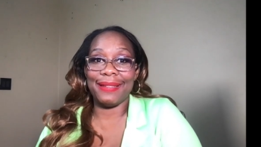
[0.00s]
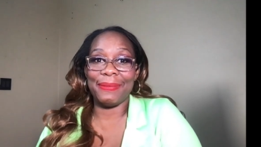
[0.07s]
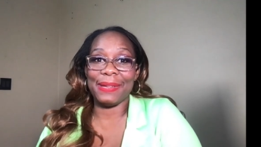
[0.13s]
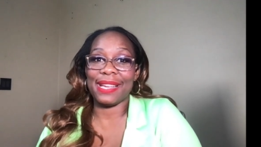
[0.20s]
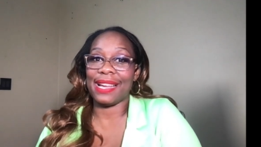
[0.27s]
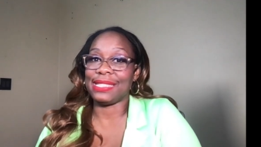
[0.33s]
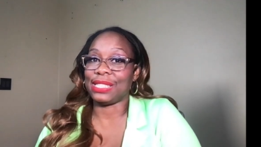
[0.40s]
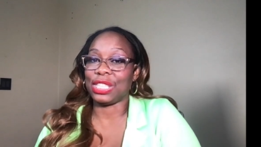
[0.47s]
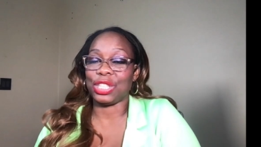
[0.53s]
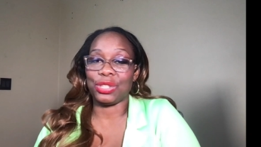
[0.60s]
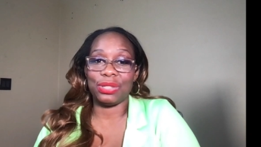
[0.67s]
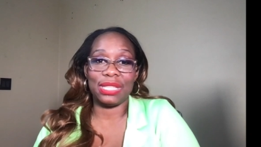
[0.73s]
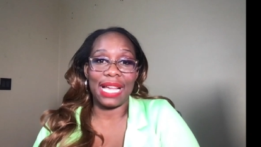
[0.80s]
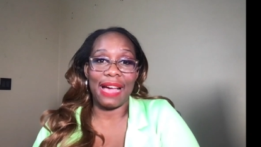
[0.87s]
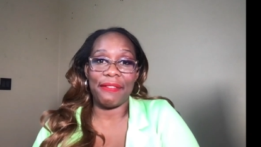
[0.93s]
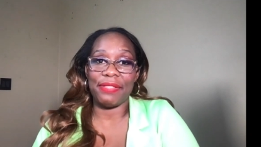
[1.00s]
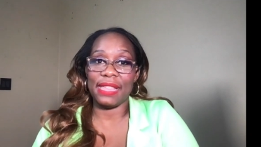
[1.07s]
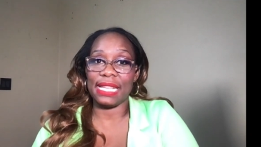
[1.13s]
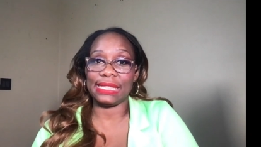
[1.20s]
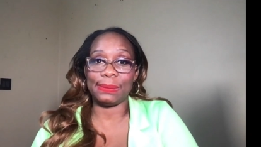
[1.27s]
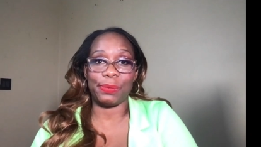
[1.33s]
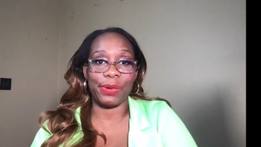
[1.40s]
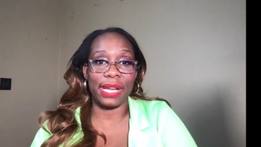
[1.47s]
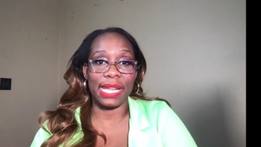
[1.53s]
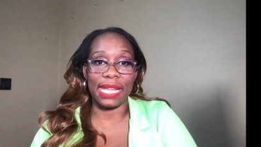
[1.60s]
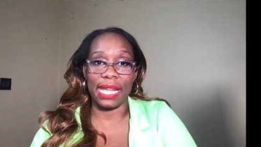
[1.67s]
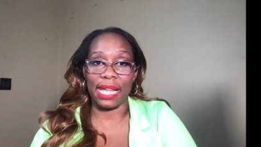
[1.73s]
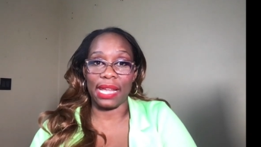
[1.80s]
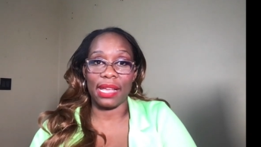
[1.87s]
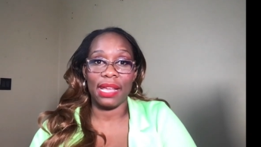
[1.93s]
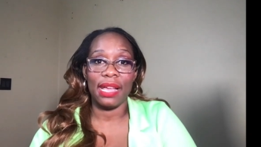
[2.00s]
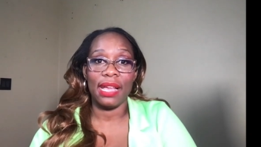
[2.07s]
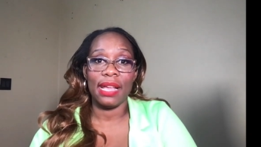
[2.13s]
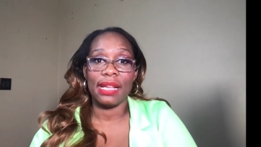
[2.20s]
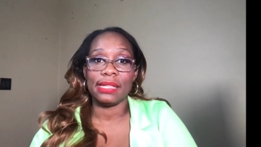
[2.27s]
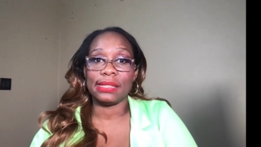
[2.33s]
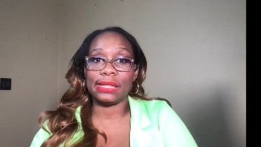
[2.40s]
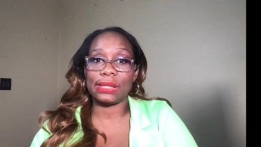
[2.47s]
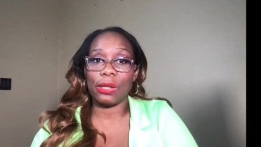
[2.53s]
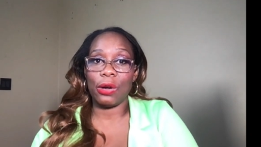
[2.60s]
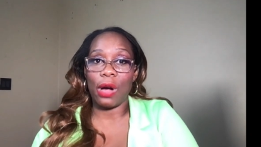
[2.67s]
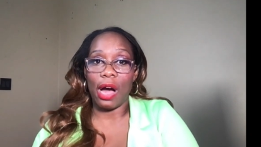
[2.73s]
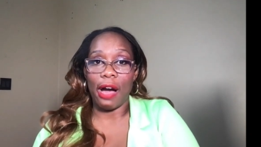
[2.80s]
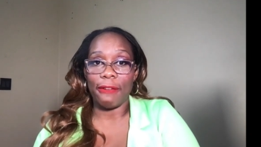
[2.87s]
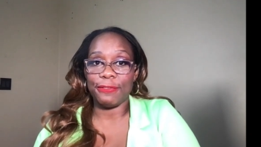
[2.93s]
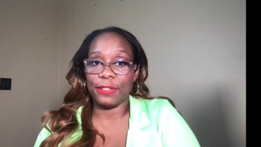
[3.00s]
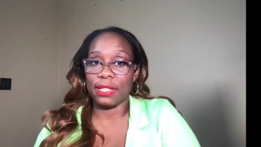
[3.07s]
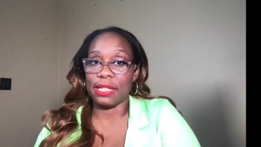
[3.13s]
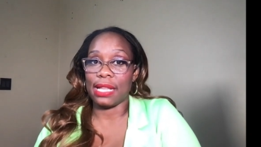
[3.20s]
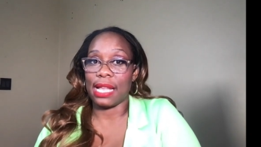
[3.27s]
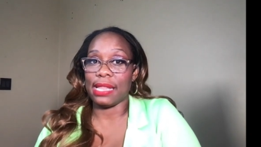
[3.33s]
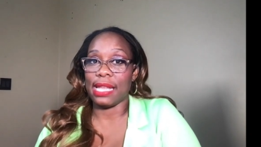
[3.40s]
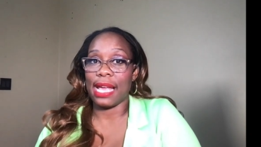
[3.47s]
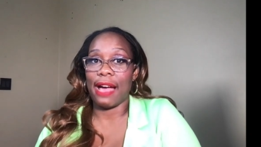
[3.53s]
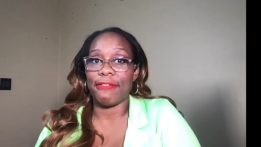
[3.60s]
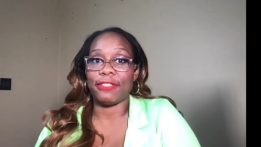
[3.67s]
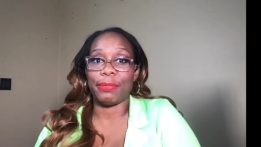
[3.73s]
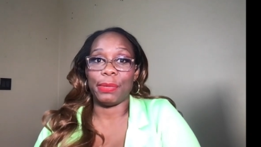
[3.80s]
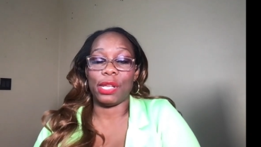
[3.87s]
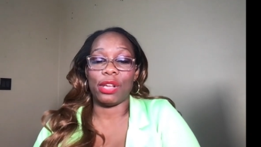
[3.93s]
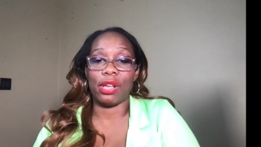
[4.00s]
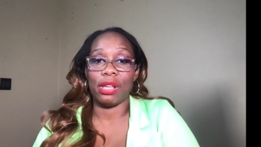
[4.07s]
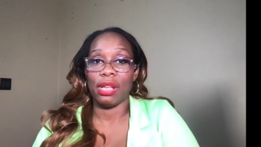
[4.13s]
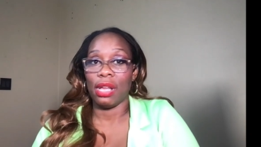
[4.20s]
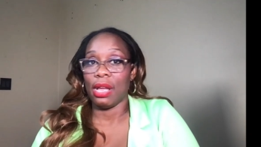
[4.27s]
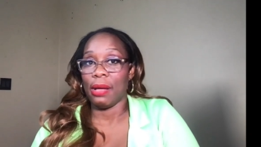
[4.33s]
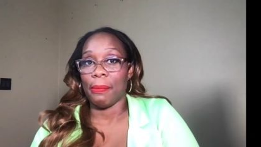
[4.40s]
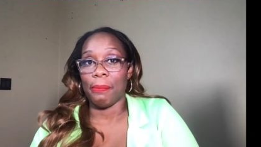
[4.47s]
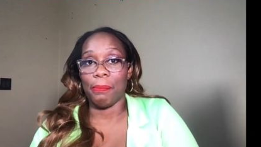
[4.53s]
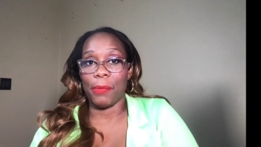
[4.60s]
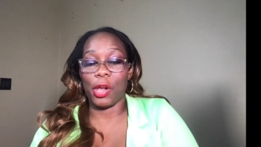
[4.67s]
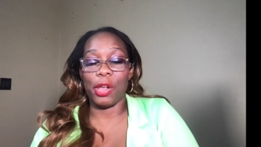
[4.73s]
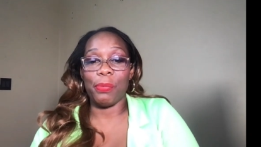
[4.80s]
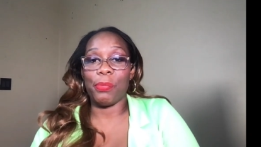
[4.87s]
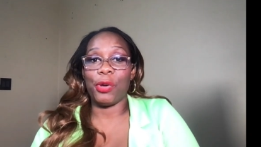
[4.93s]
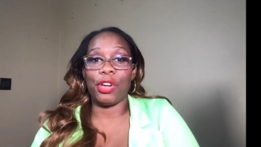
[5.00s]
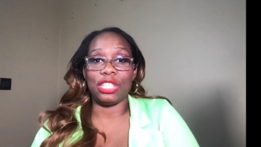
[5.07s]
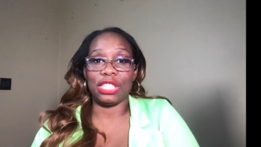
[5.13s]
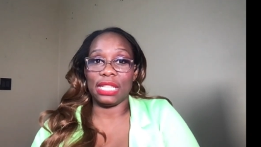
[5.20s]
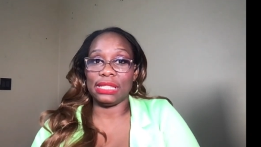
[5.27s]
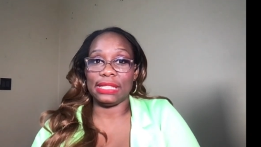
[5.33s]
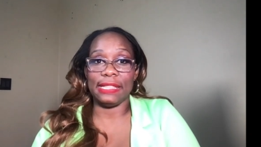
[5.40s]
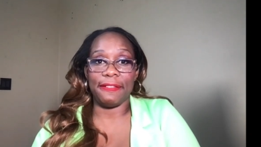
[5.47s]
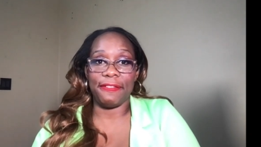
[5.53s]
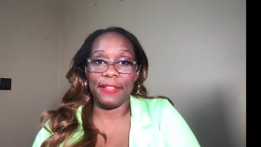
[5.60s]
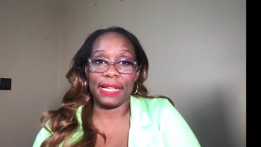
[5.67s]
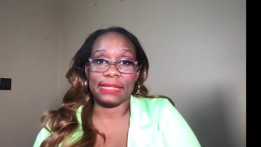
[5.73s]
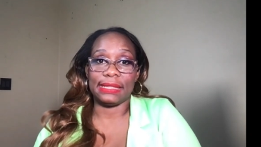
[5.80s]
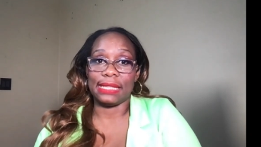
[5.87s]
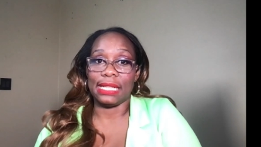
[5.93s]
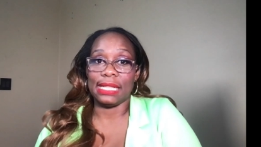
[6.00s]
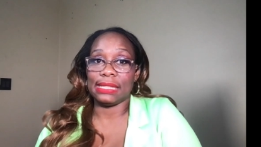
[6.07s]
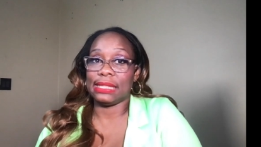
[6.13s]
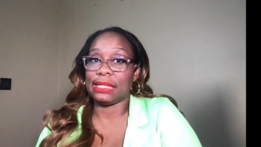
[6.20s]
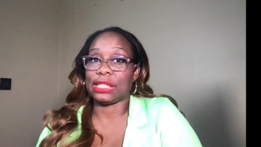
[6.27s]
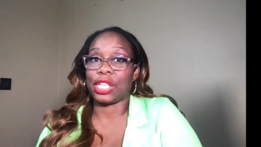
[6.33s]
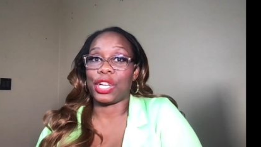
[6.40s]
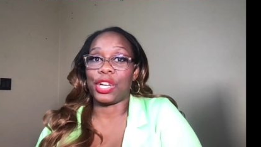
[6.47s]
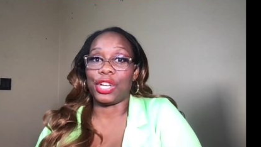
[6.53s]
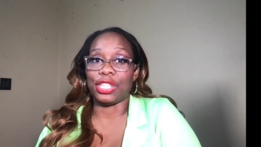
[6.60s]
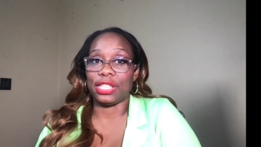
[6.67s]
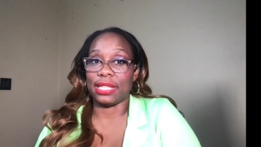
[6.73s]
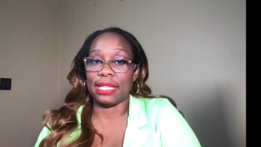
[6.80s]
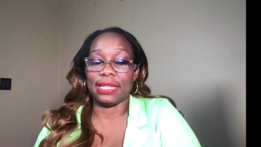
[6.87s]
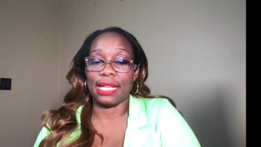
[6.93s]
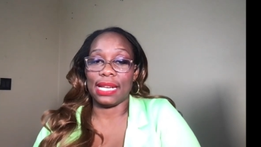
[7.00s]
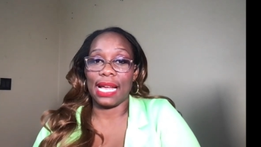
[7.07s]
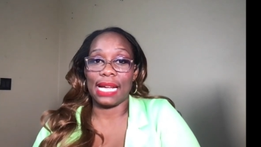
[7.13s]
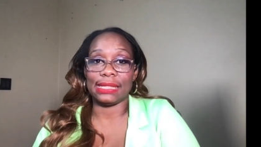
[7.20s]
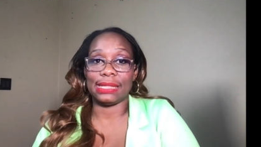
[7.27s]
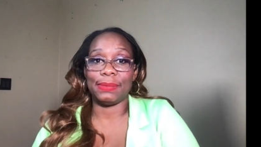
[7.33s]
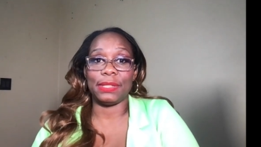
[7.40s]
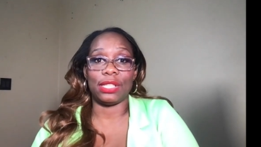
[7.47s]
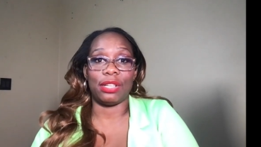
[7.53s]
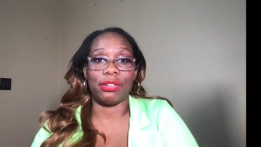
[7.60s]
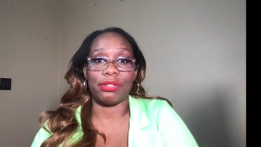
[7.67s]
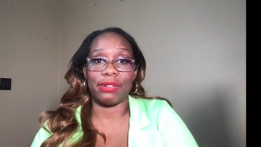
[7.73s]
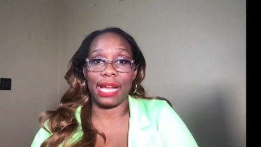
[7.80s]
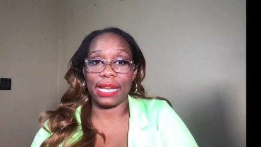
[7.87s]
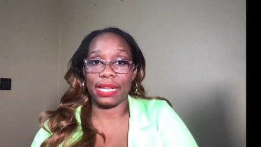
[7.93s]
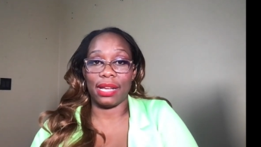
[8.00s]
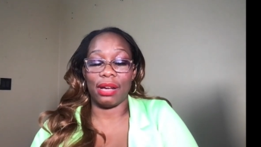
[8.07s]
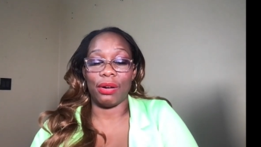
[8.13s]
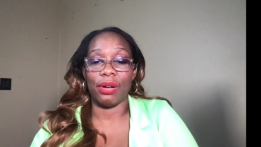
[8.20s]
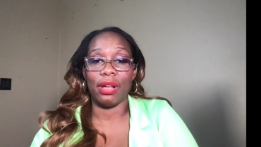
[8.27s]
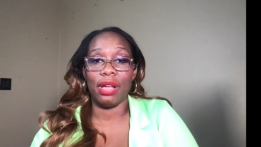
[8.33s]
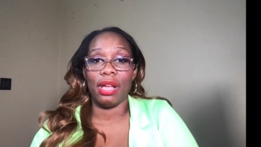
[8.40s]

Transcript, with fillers: because you shouldn't have things breaking so often that they have to be emergency fixed and this is urgent and has to be done right now